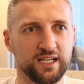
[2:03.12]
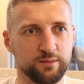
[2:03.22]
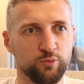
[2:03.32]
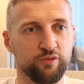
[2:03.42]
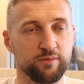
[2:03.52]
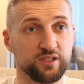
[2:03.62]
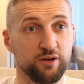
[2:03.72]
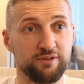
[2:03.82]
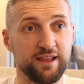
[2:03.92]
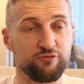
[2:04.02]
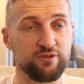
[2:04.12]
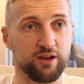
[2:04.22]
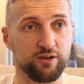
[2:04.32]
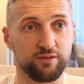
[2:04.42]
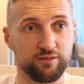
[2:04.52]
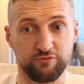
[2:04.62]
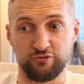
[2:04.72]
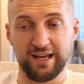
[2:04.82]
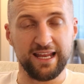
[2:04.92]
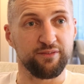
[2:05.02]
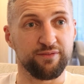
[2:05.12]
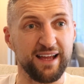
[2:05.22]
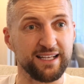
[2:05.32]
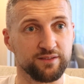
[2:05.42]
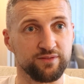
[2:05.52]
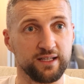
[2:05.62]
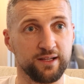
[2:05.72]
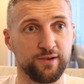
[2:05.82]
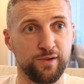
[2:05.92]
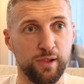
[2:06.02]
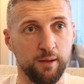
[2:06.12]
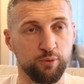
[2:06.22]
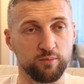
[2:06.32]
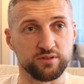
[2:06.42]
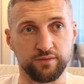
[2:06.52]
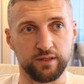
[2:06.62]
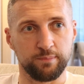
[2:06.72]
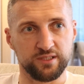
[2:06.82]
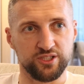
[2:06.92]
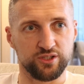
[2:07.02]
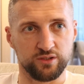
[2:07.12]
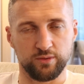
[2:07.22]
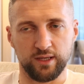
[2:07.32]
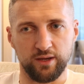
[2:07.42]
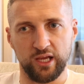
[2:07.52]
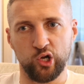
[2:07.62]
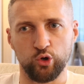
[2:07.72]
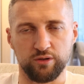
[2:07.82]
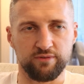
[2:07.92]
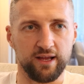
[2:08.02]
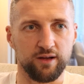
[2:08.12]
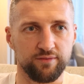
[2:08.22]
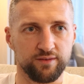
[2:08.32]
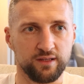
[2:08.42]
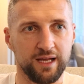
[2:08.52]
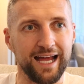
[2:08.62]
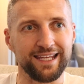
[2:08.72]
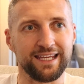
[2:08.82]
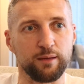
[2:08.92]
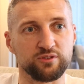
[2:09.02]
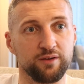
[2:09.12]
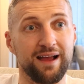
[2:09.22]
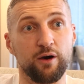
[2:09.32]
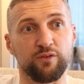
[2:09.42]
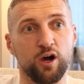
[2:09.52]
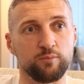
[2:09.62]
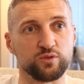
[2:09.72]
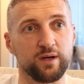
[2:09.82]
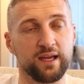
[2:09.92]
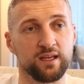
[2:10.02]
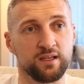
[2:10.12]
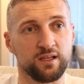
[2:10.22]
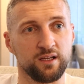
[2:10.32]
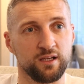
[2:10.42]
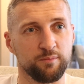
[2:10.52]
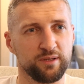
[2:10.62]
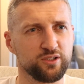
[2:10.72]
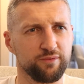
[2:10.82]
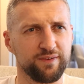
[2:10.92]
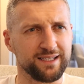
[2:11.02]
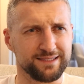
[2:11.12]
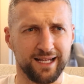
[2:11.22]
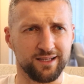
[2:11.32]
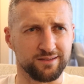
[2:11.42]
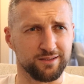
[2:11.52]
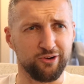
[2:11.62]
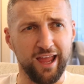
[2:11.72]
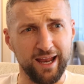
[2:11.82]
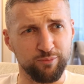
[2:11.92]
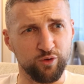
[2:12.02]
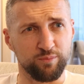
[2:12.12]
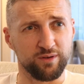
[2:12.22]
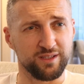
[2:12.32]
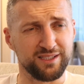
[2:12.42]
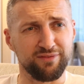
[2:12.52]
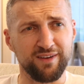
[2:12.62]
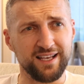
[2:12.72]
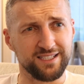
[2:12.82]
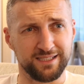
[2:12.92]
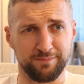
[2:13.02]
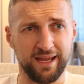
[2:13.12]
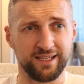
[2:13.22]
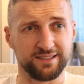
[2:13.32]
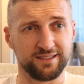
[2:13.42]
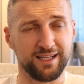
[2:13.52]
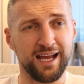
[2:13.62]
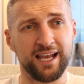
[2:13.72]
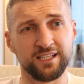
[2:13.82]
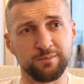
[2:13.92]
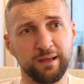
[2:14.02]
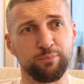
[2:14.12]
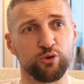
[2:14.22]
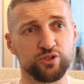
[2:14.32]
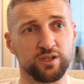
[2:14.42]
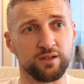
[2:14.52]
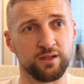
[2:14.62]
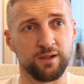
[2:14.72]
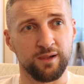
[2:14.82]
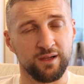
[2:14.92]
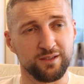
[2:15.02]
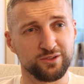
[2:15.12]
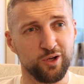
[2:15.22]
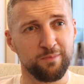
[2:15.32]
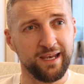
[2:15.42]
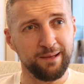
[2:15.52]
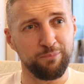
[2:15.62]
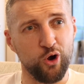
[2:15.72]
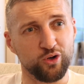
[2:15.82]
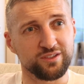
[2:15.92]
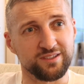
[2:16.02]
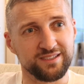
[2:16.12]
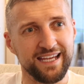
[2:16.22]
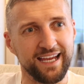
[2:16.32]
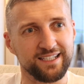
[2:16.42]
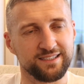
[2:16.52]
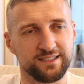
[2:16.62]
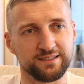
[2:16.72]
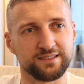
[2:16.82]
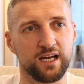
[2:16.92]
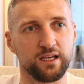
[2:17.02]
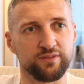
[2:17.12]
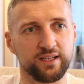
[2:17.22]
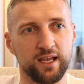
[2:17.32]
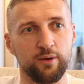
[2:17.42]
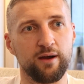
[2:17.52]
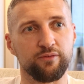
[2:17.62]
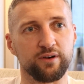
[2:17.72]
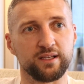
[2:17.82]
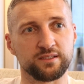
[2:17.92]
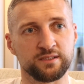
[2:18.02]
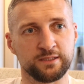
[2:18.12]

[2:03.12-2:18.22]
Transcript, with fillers: how to move himself around the ring really effectively. Put himself in the positions where he can cut the ring off and he can get himself out of harm's way. He's got fast hands, great head movement. His defence is amazing, and he's a big puncher. So many boxes ticked in the style of Canelo Alvarez